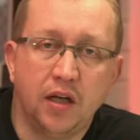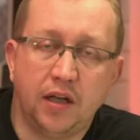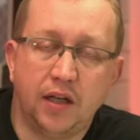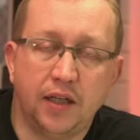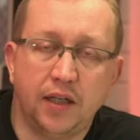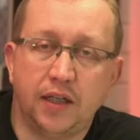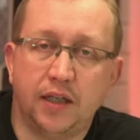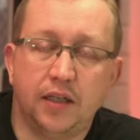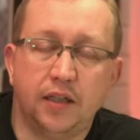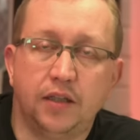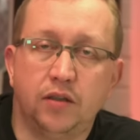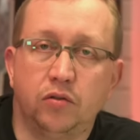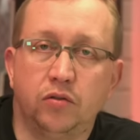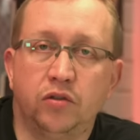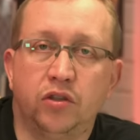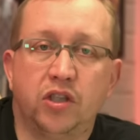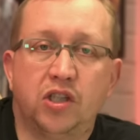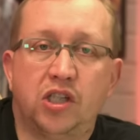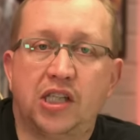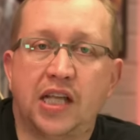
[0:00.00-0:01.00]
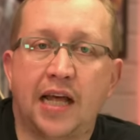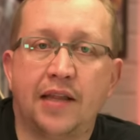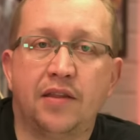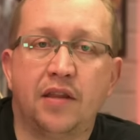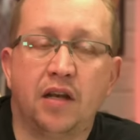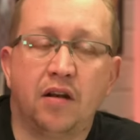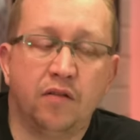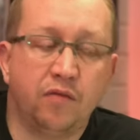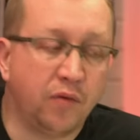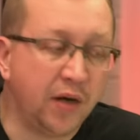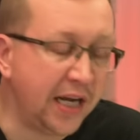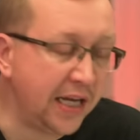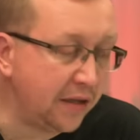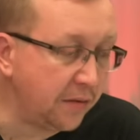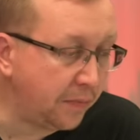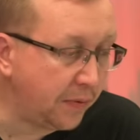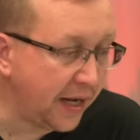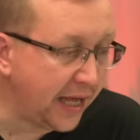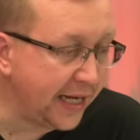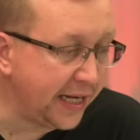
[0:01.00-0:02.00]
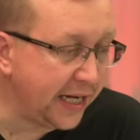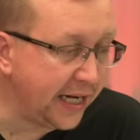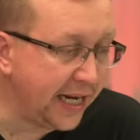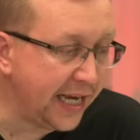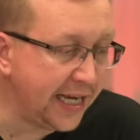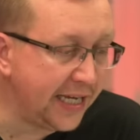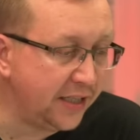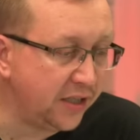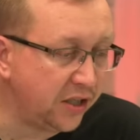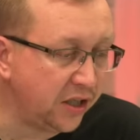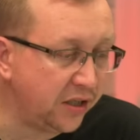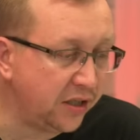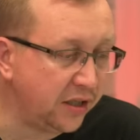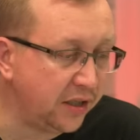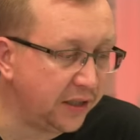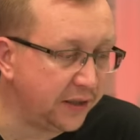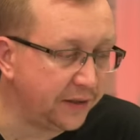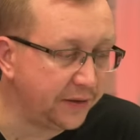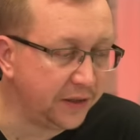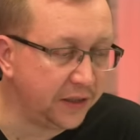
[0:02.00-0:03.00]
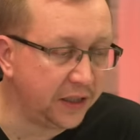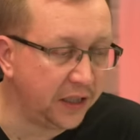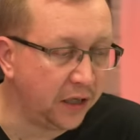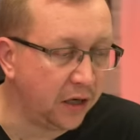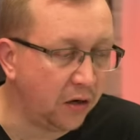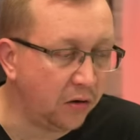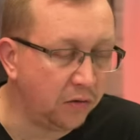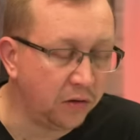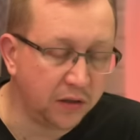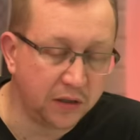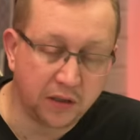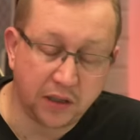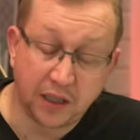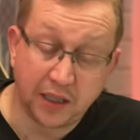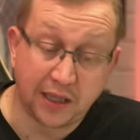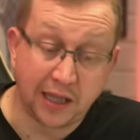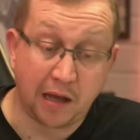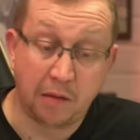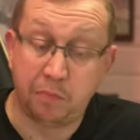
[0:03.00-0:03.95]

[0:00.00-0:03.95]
understanding of where the player is. And, you know, and at